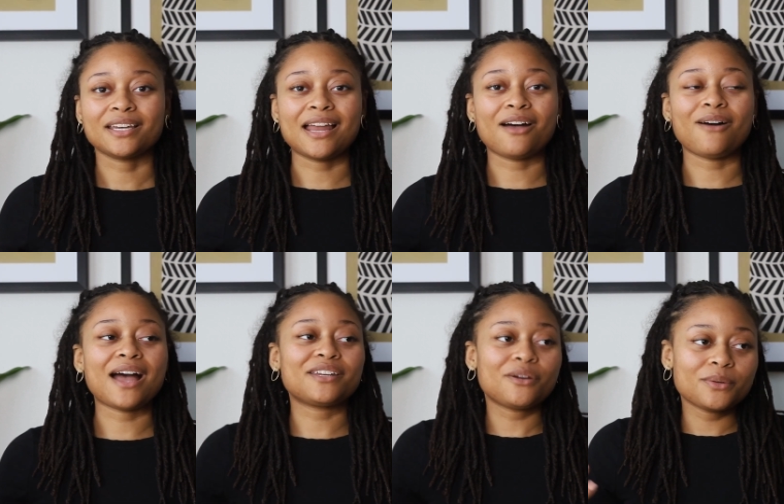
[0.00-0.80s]
Now,
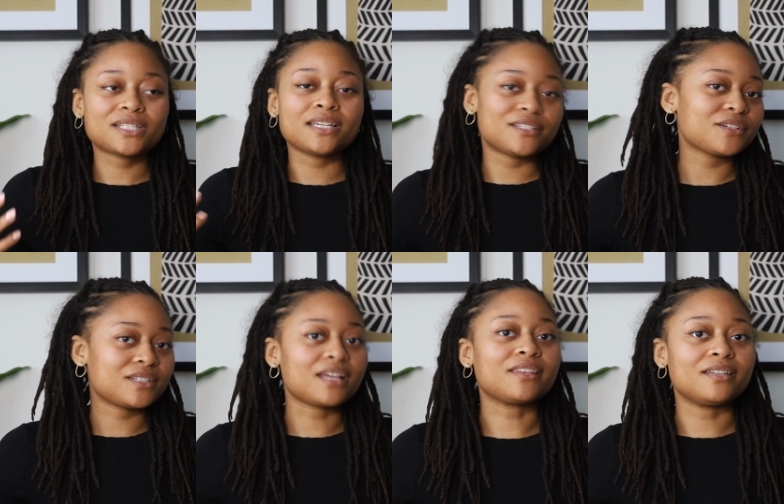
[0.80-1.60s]
I know it's easier
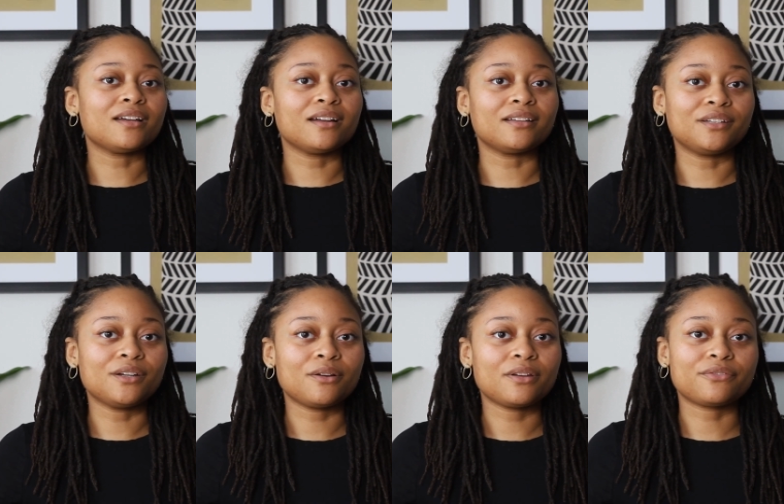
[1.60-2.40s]
said than done.
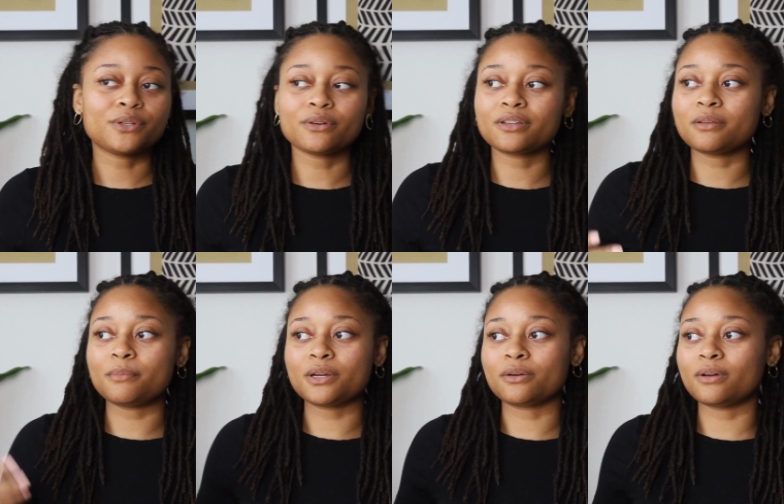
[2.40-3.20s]
You know, if you're in the
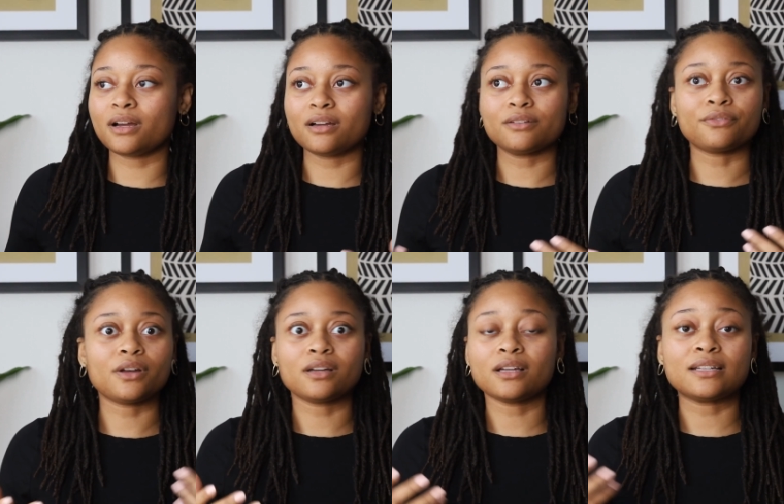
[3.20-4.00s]
middle of
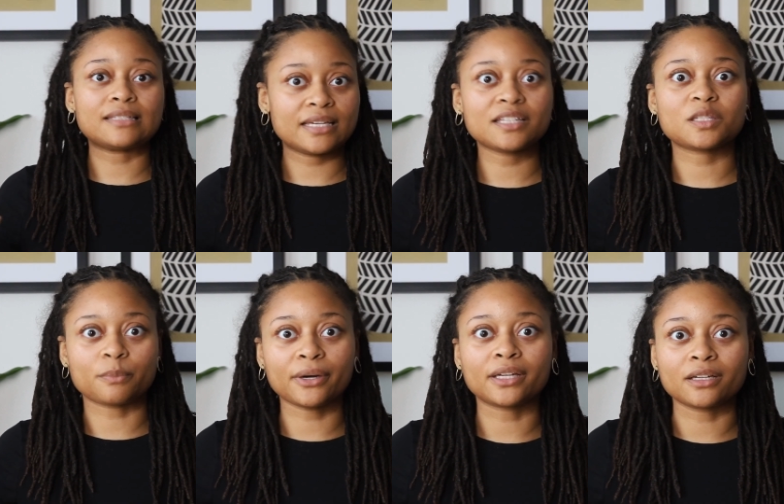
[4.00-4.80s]
an intense
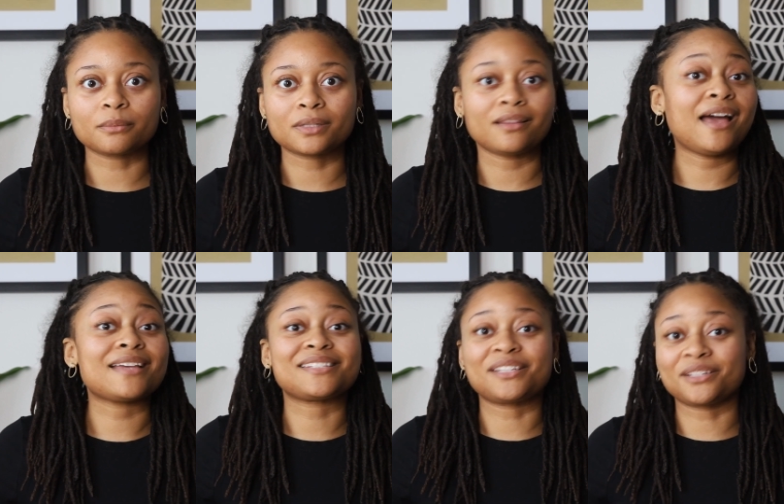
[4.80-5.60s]
breakup, the
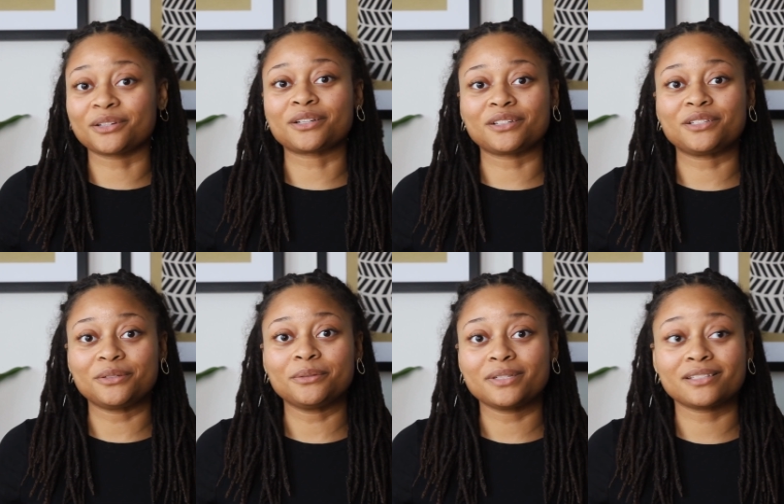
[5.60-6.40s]
last thing you're going to
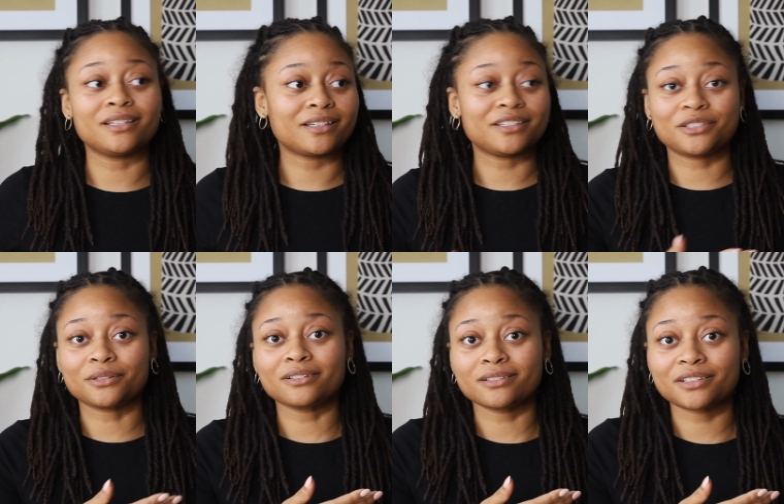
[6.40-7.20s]
do is look at
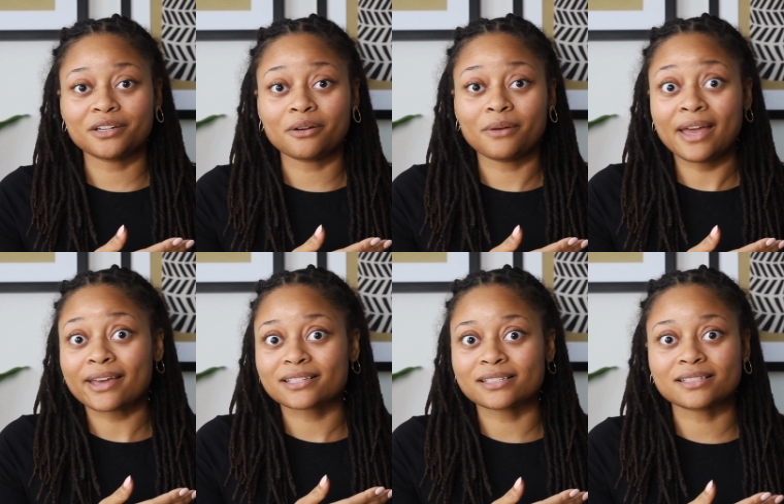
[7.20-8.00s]
your,
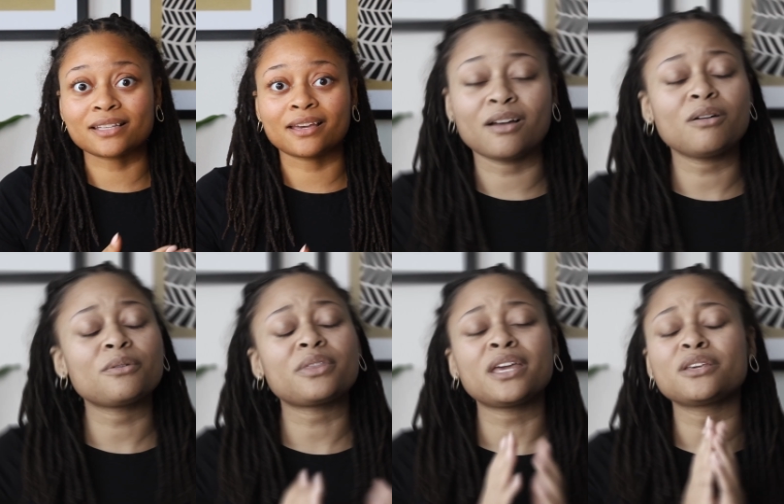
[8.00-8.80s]
ex and say,
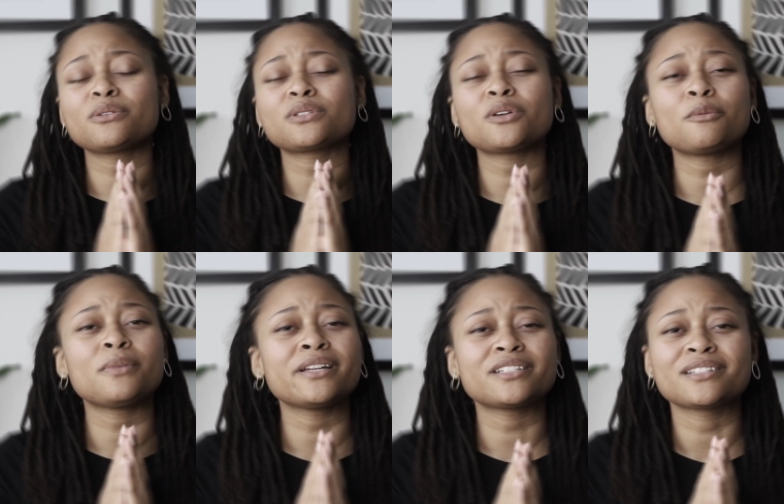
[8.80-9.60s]
oh, thank you so
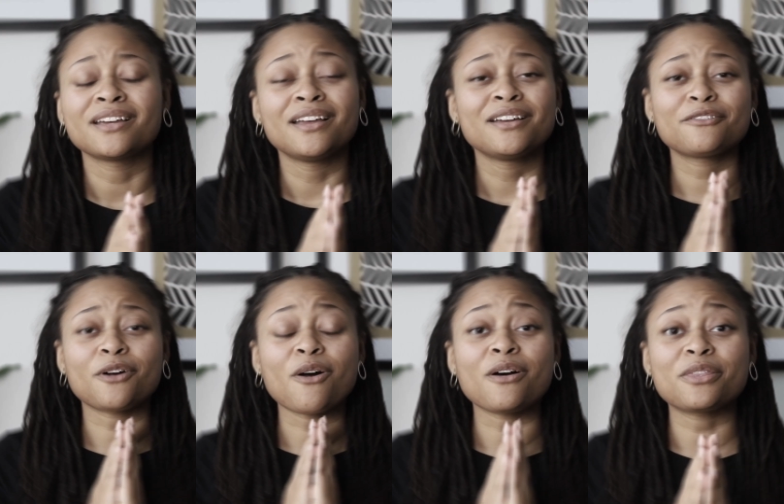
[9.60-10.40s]
much
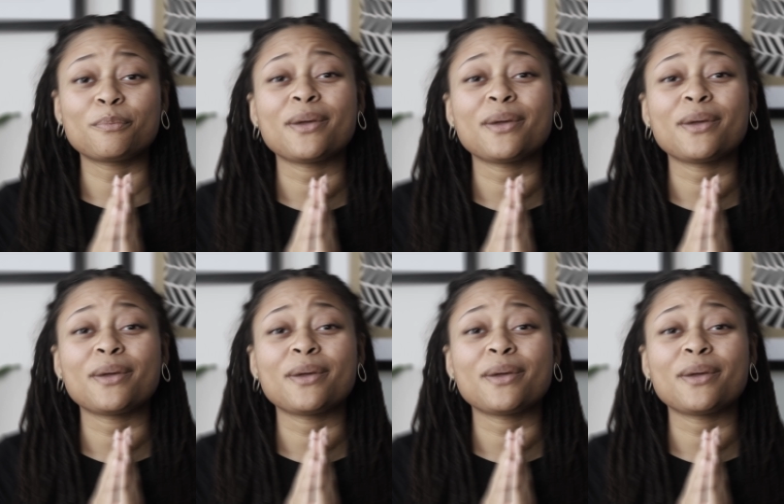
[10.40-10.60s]
for all the